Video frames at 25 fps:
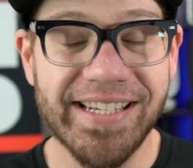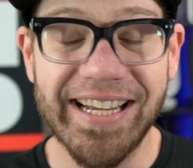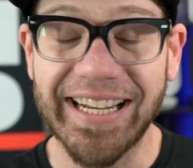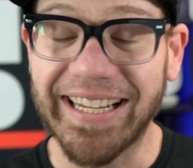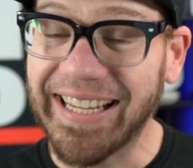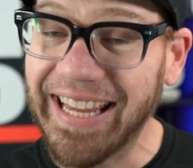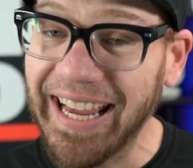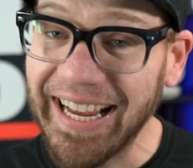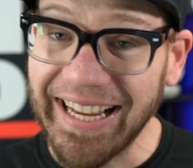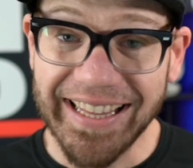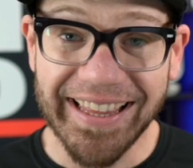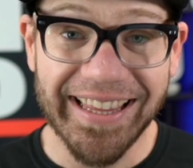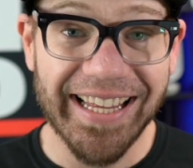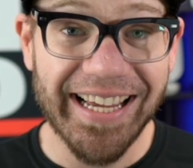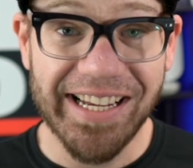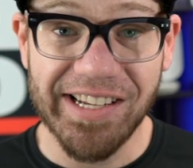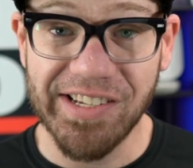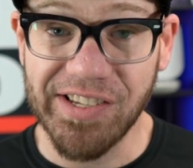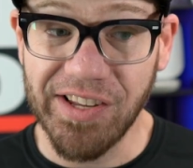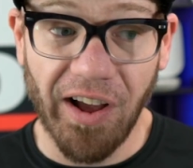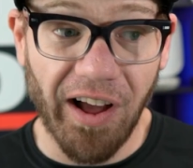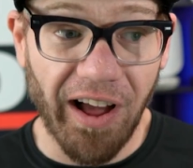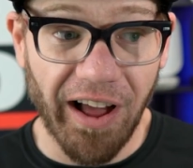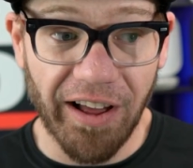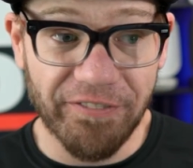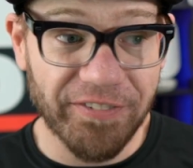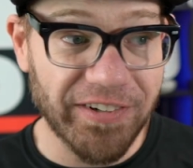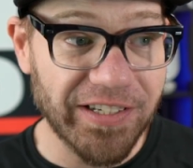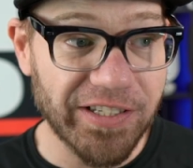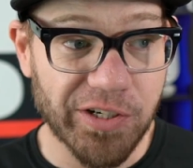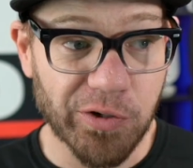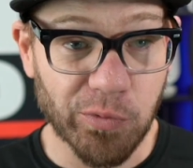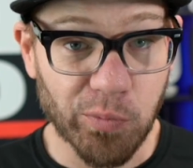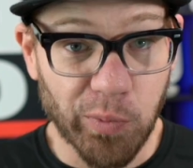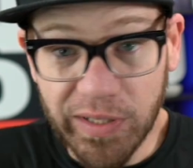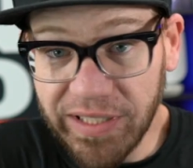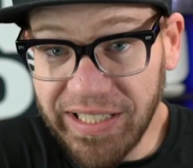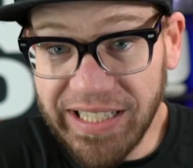kick things off and to
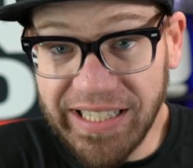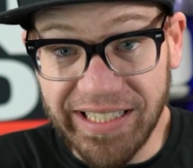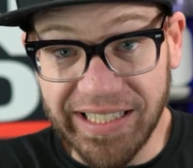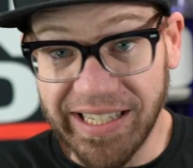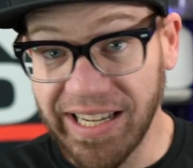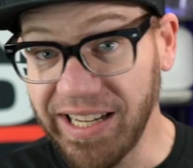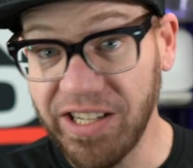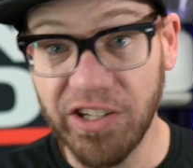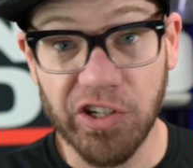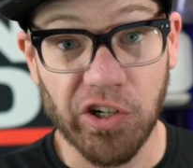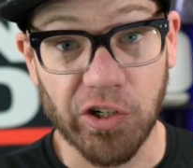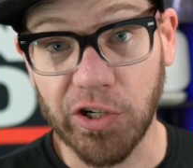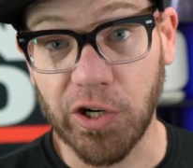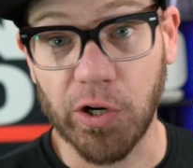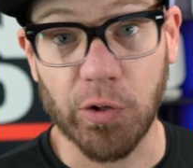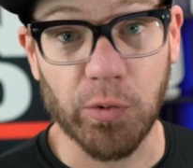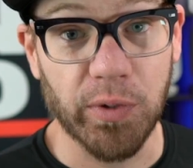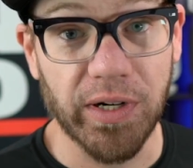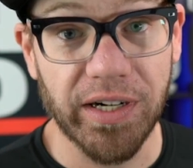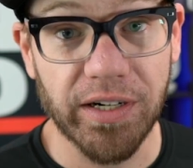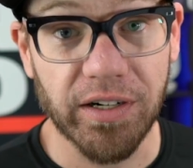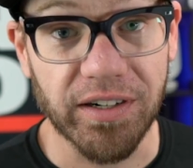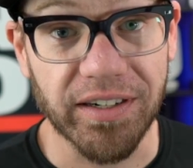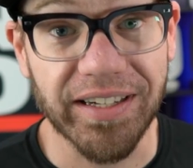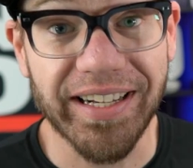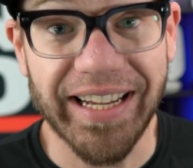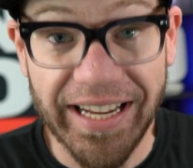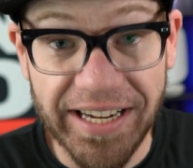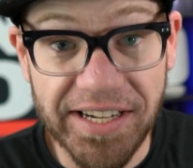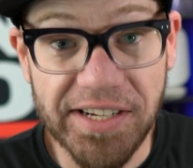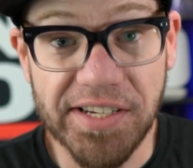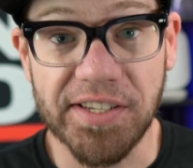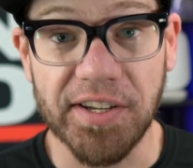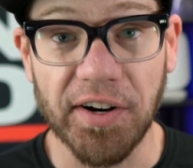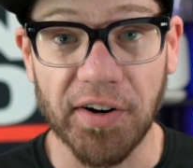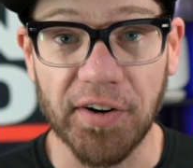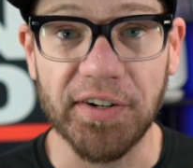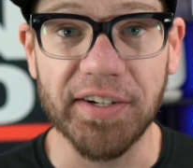really get your career
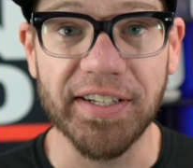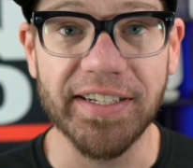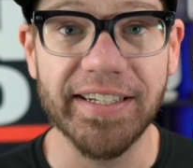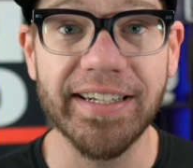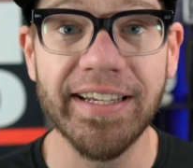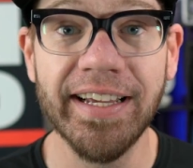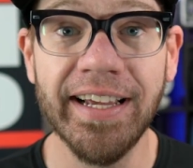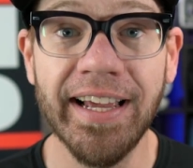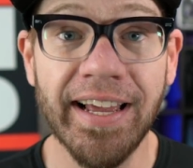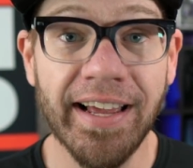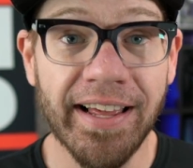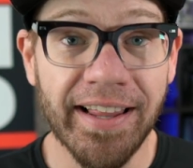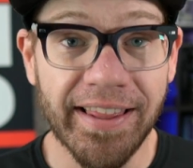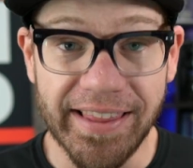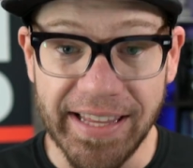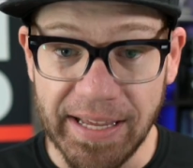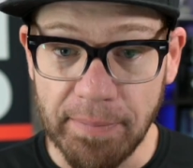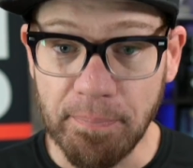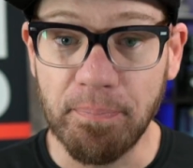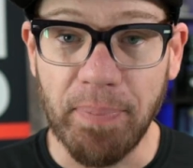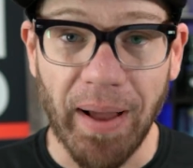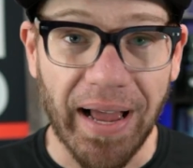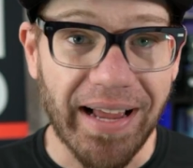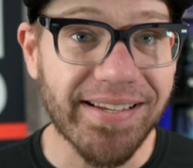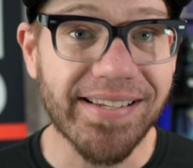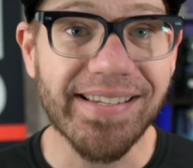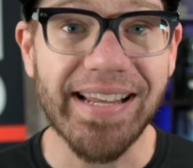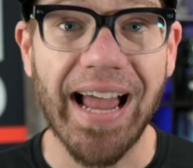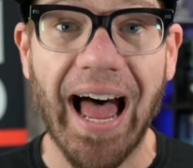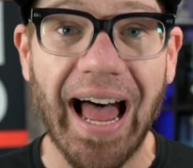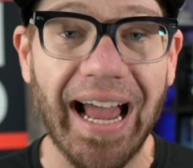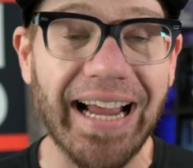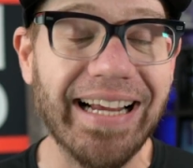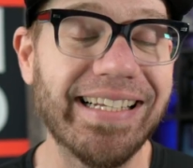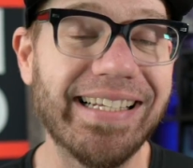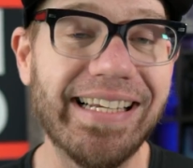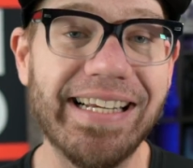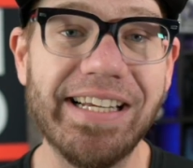kickstarted, the best
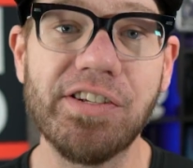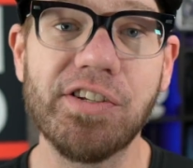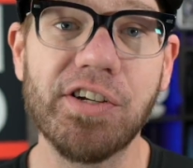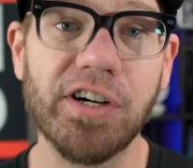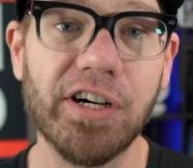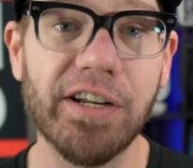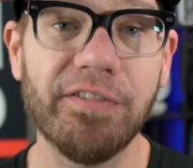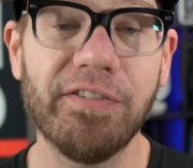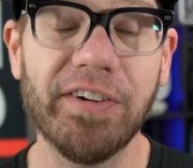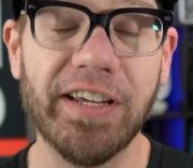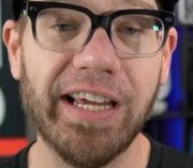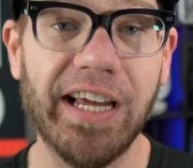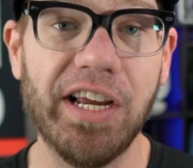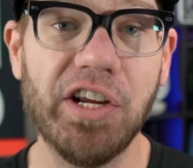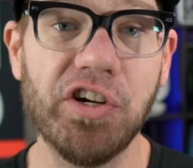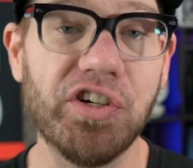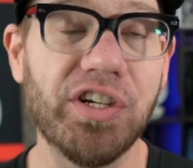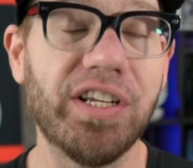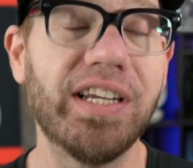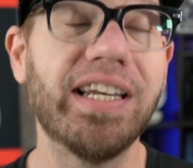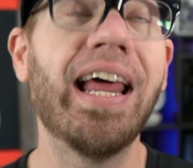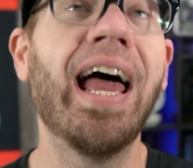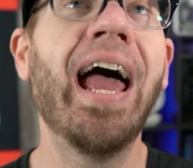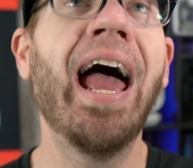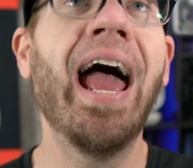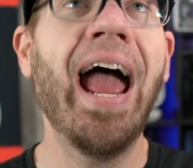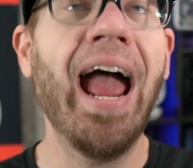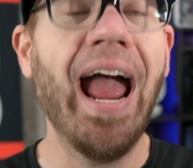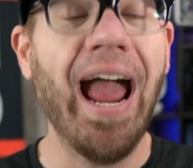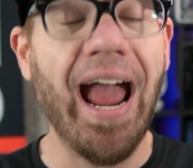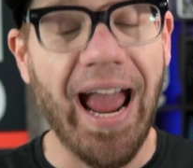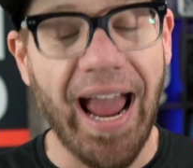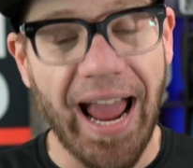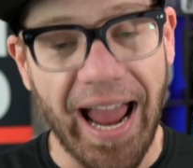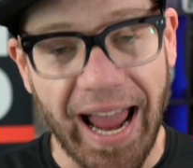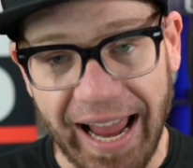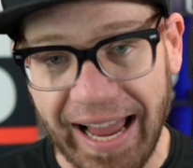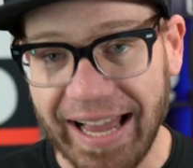IT certification
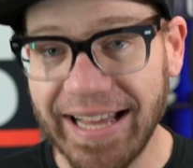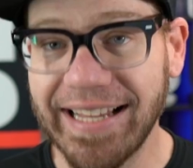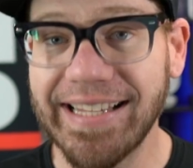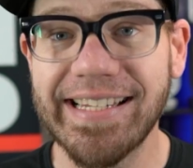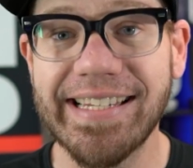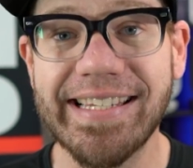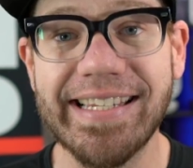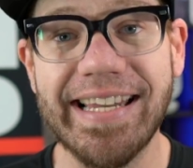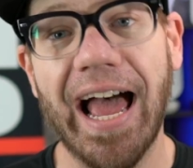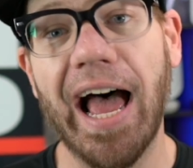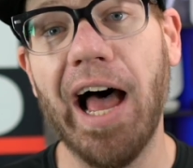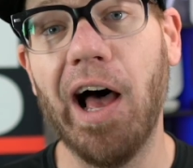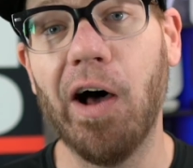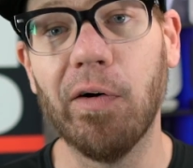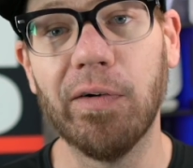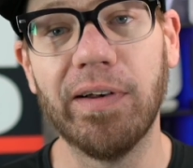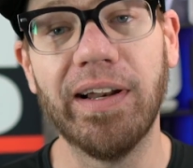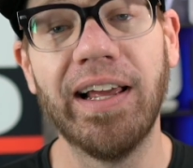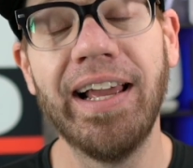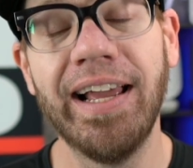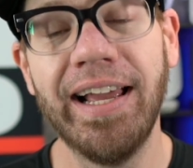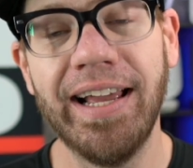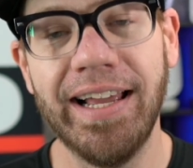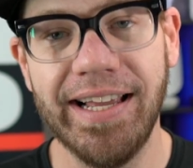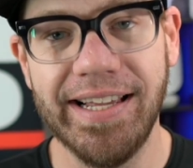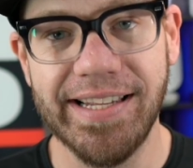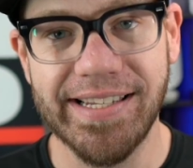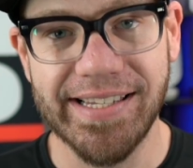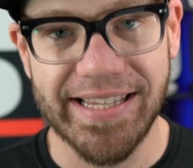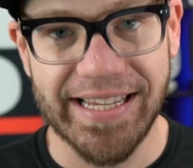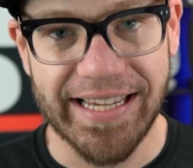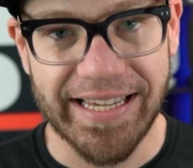hands down is the